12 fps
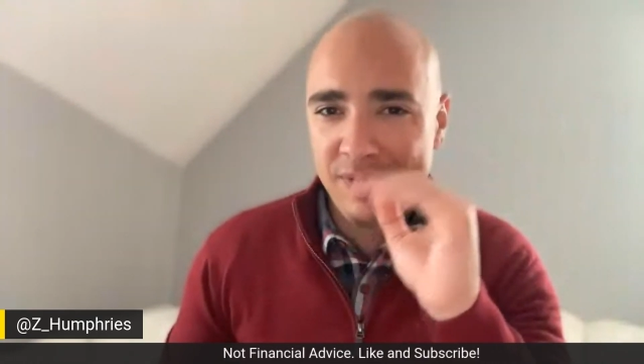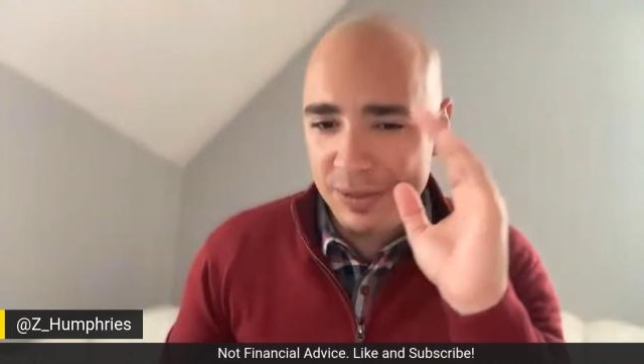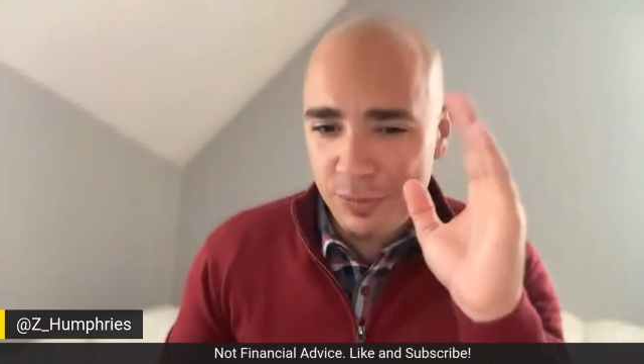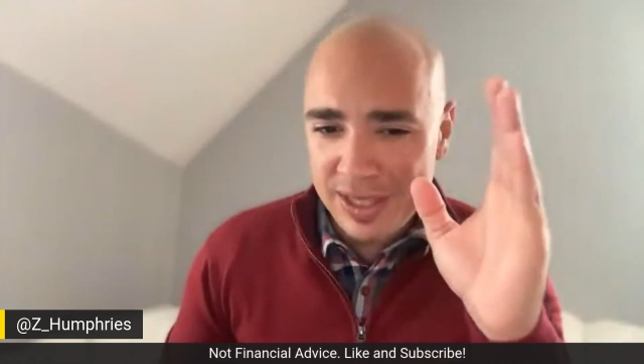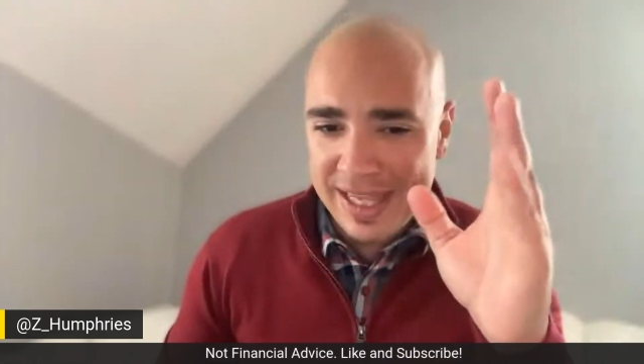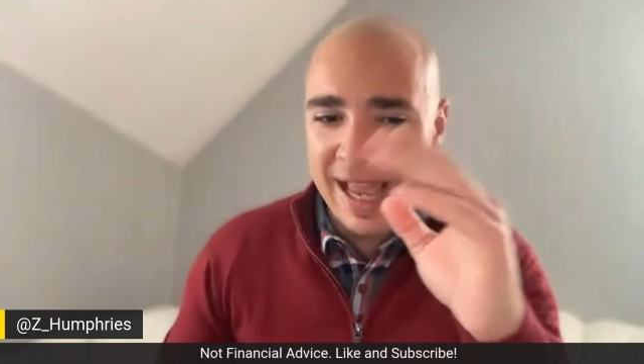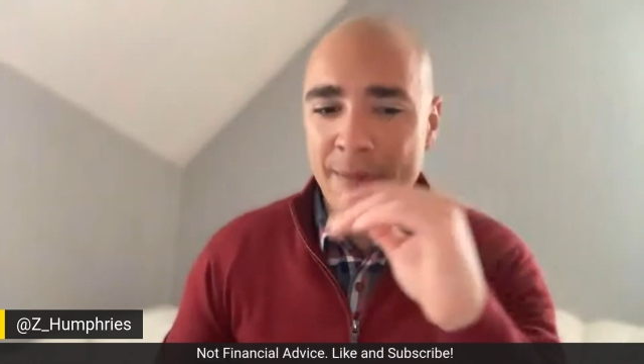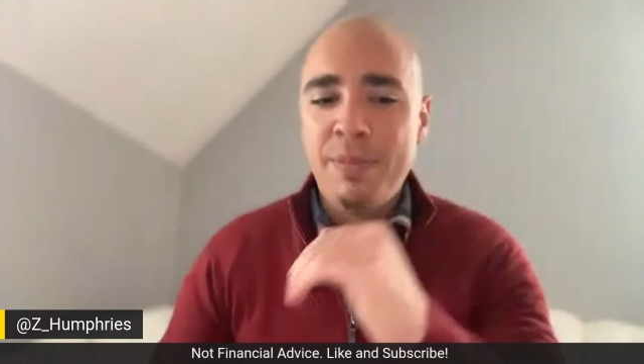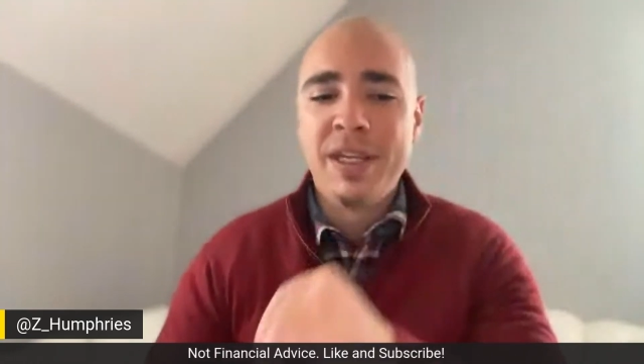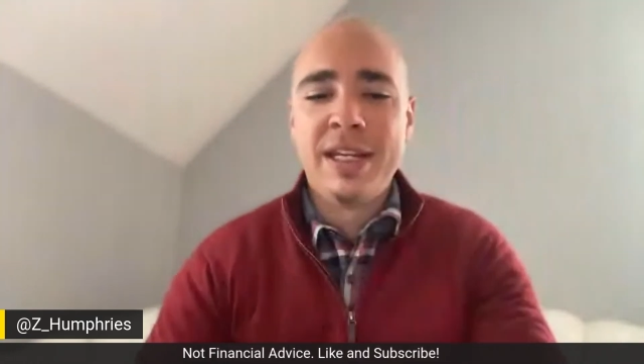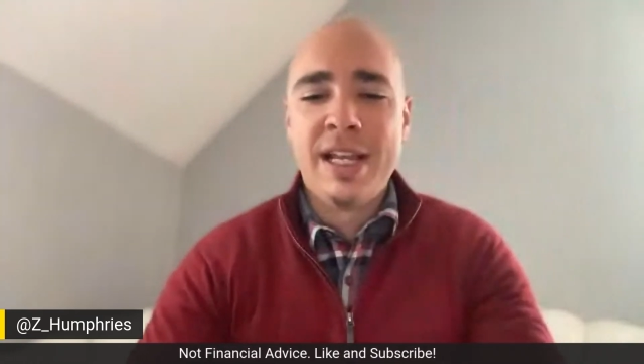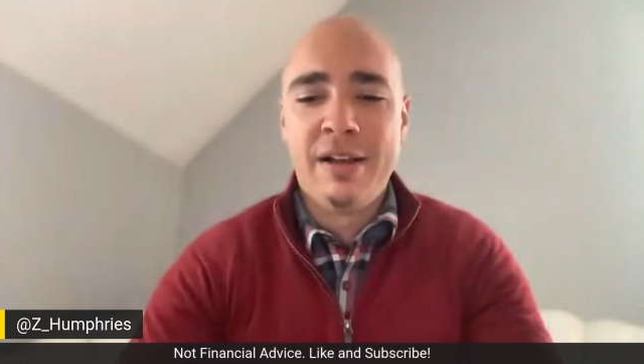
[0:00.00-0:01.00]
Would that
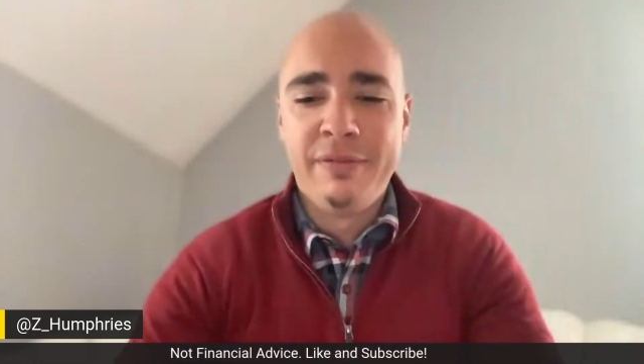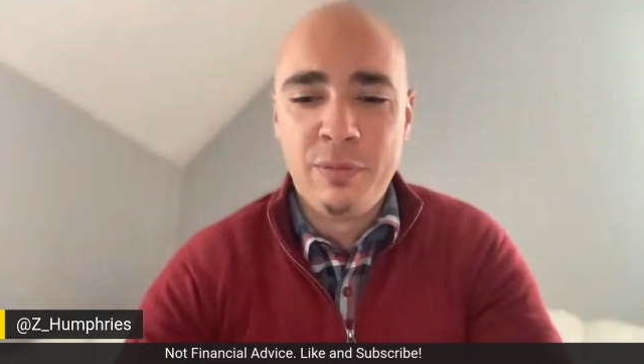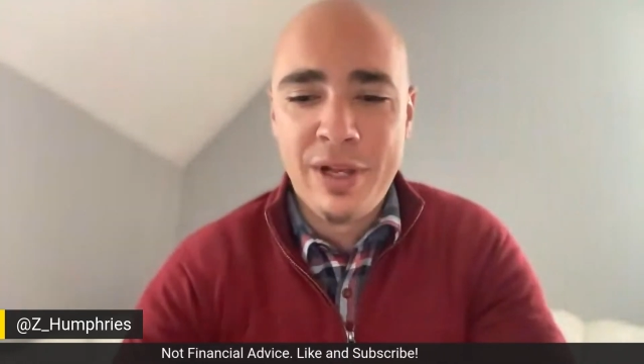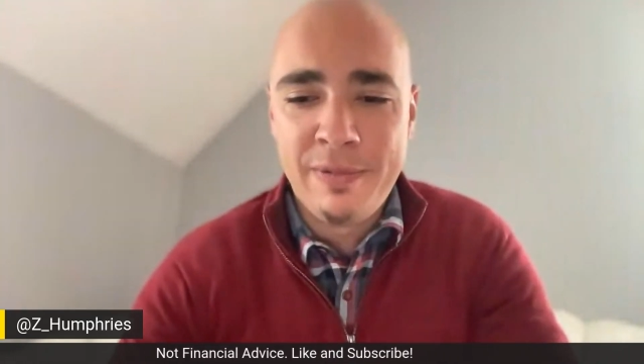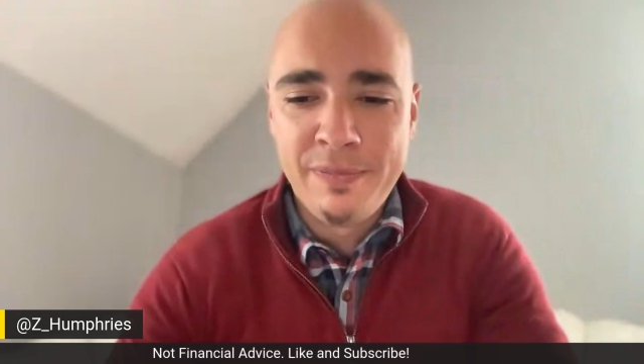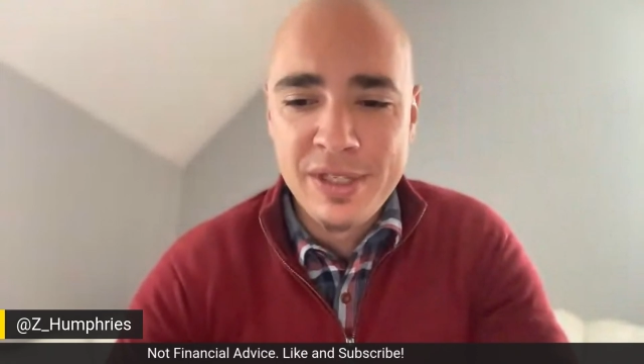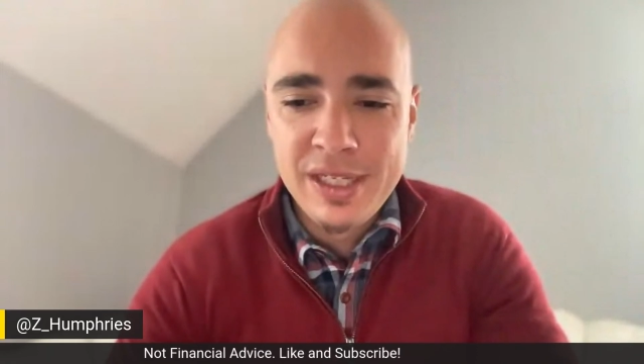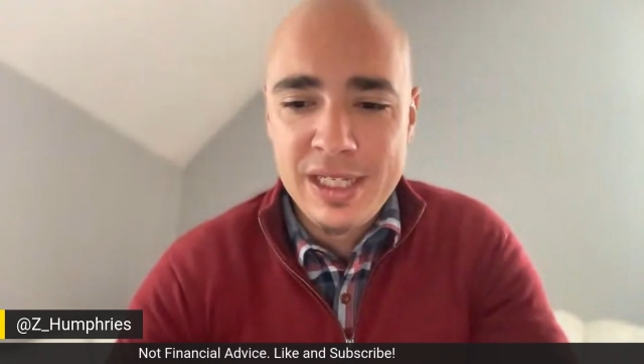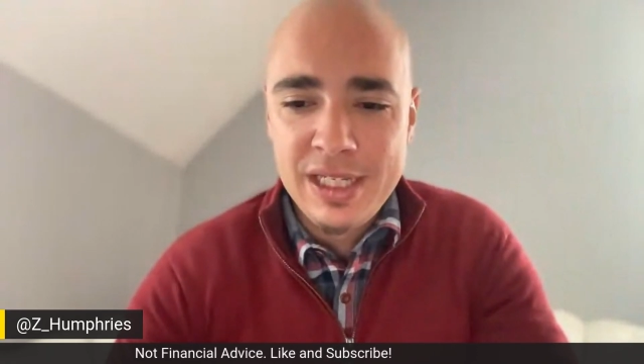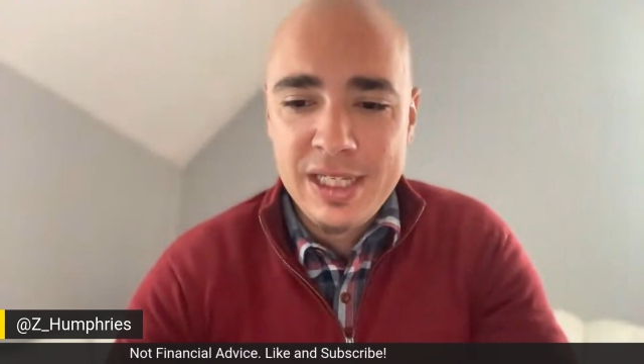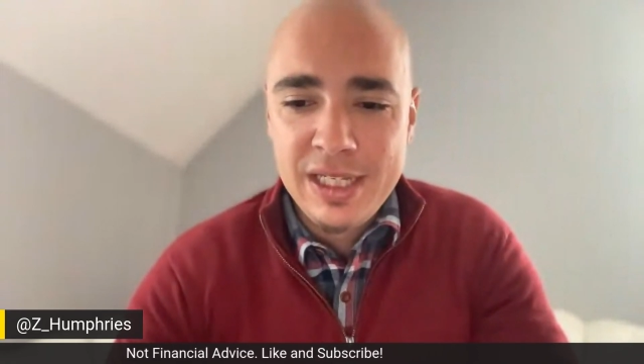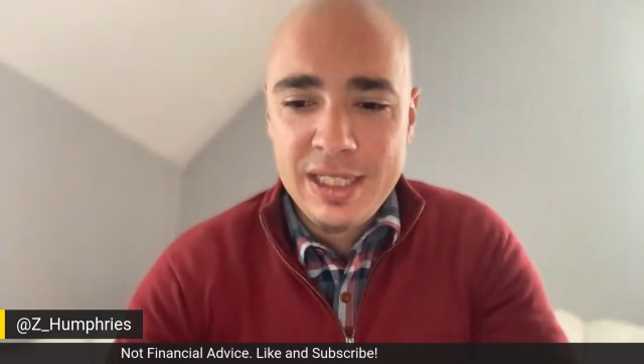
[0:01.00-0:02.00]
be enough? Well,
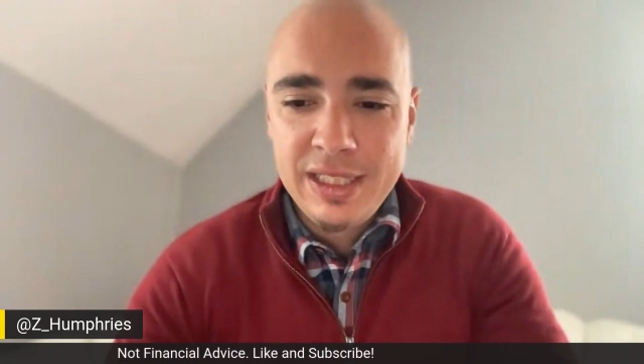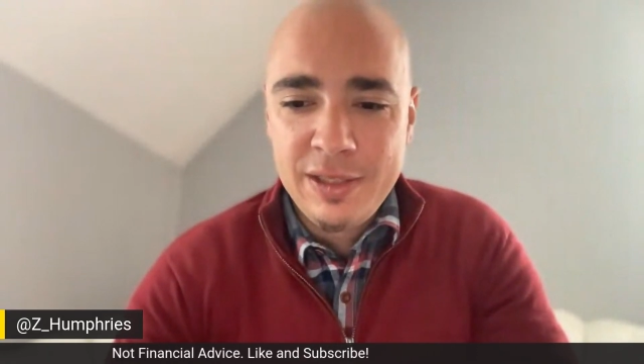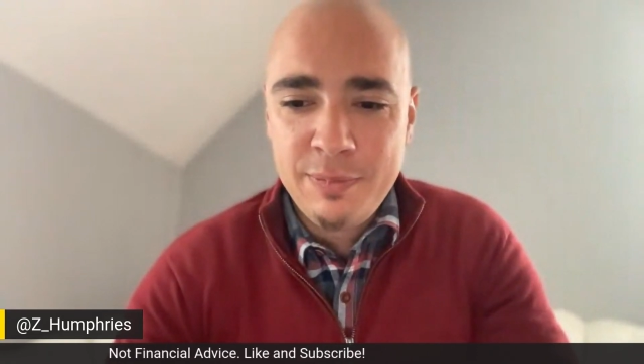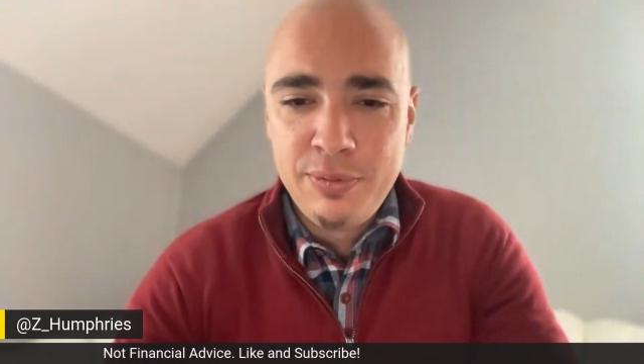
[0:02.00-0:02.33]
let's